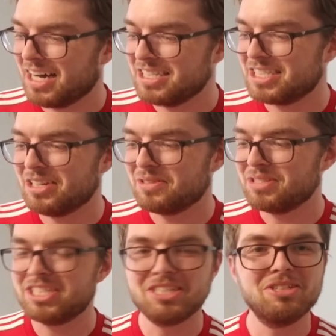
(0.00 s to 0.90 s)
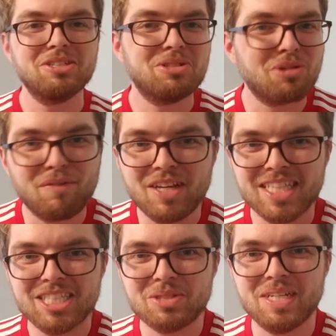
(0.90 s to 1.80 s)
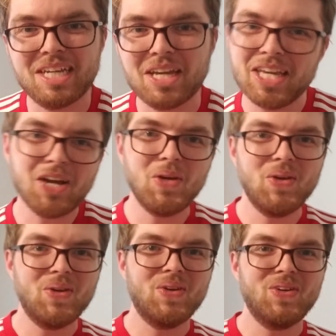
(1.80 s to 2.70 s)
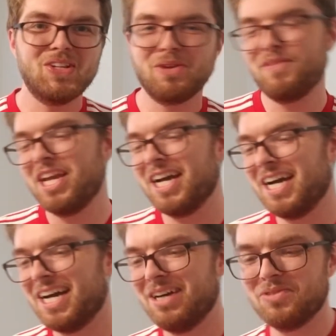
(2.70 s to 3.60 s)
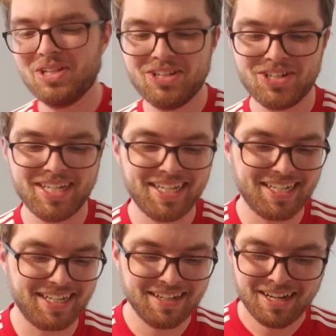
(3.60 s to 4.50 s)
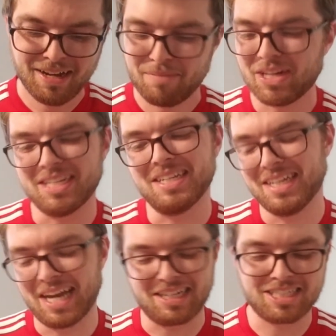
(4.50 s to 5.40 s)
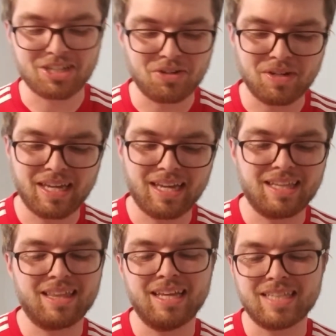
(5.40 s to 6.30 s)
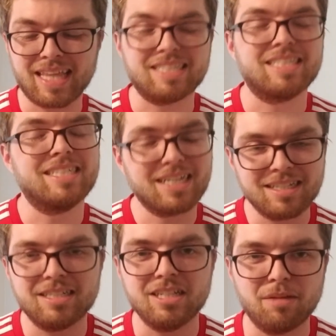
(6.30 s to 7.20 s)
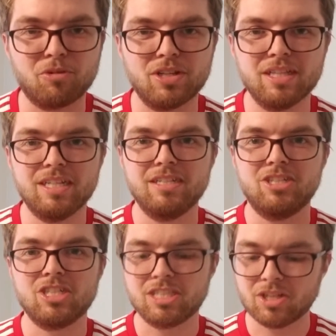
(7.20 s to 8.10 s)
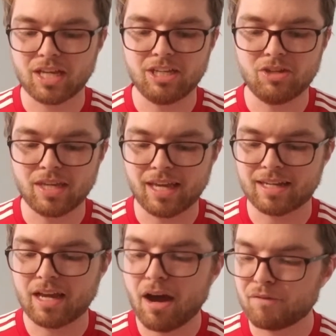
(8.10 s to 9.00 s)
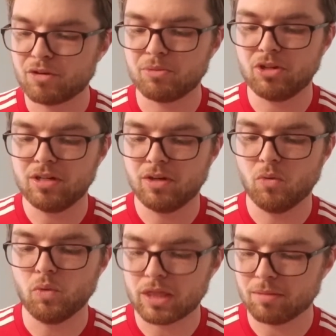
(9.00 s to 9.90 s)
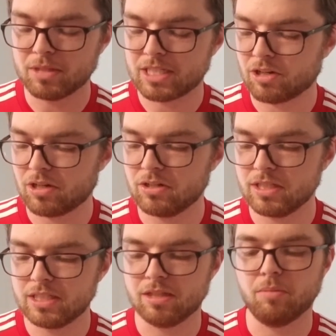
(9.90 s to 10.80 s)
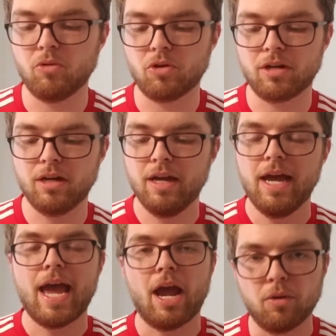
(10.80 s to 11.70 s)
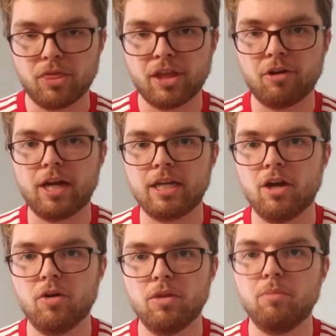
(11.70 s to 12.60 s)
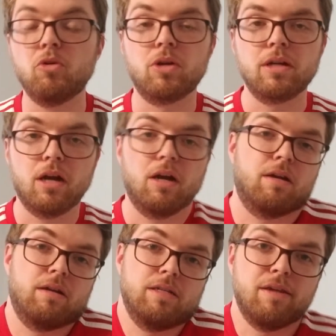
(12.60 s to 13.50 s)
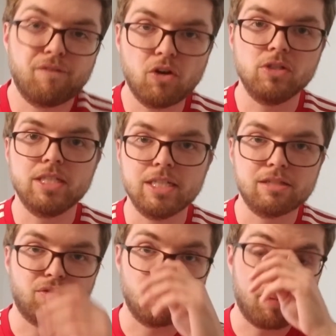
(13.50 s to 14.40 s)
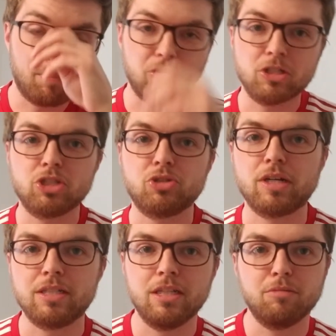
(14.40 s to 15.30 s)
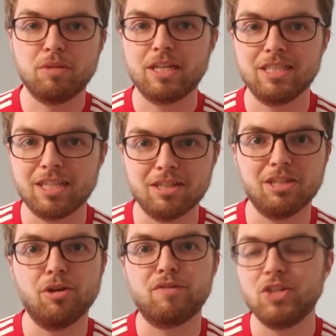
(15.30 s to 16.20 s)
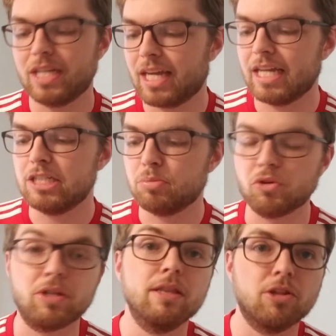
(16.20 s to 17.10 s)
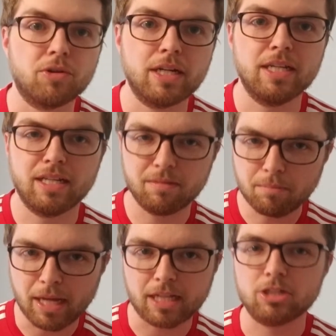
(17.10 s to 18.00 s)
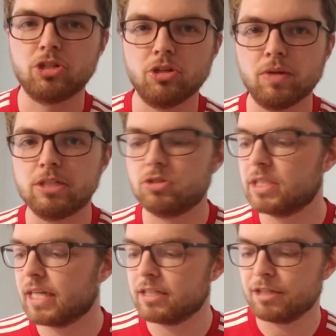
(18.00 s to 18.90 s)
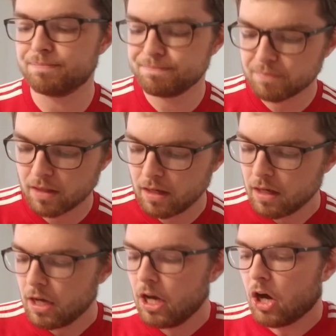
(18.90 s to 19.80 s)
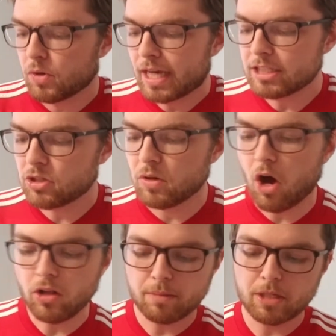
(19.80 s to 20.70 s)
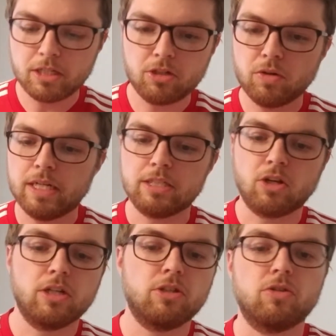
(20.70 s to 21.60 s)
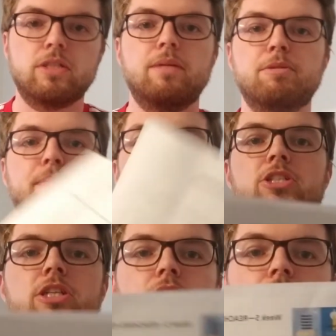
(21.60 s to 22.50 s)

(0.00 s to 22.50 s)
zone, which is also trivia this week. Yahoo! Trivia! We're learning! But yeah, so that's done deliberately, just so that you can get comfortable with the materials. The more out there I go, the more difficult it is for the people instructing it, because suddenly you have to engage more in learning and making sure you understand it. Okay, so all I'm going to do is on your tips page here,